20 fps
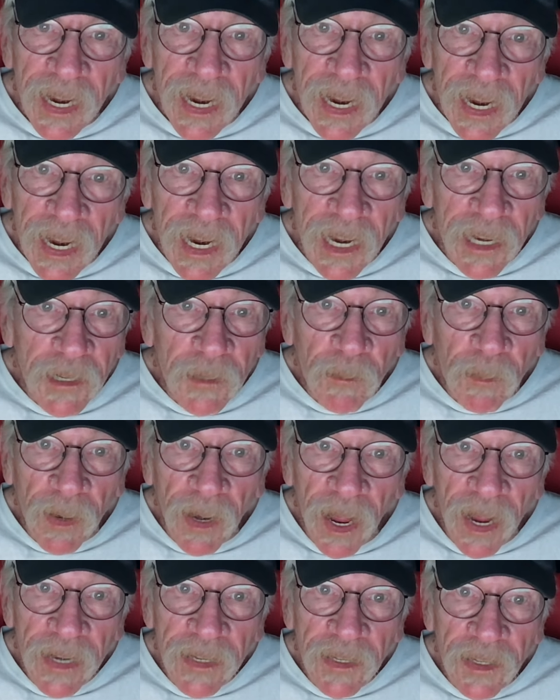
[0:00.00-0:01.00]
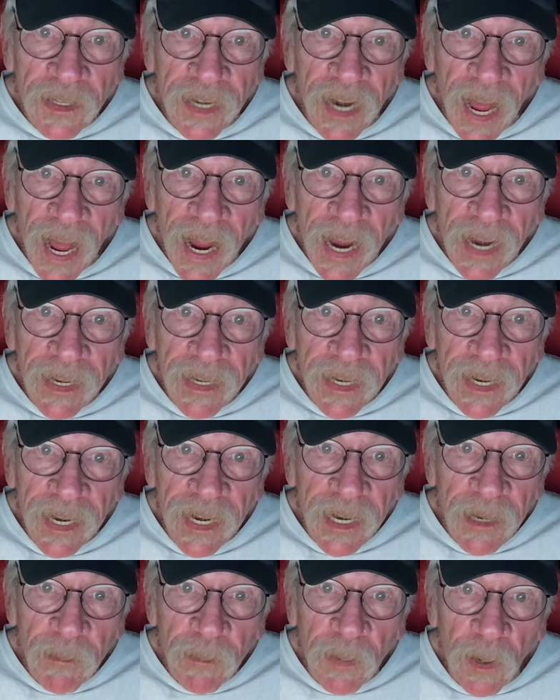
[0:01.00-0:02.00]
is
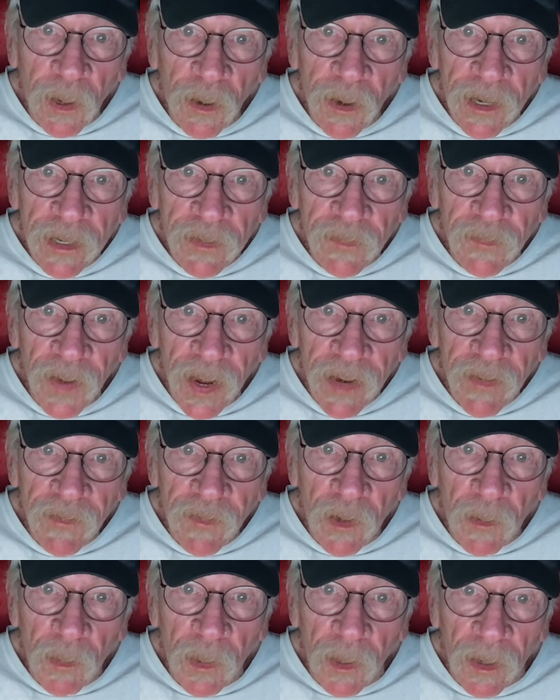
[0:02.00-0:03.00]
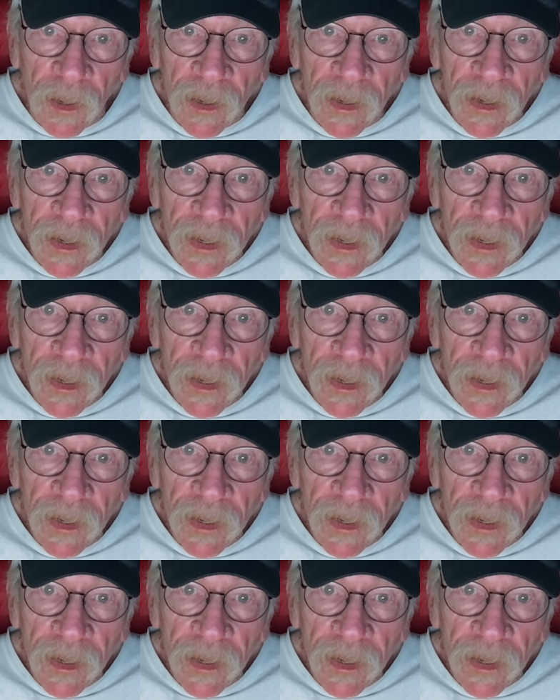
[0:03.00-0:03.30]
+19 points favorable.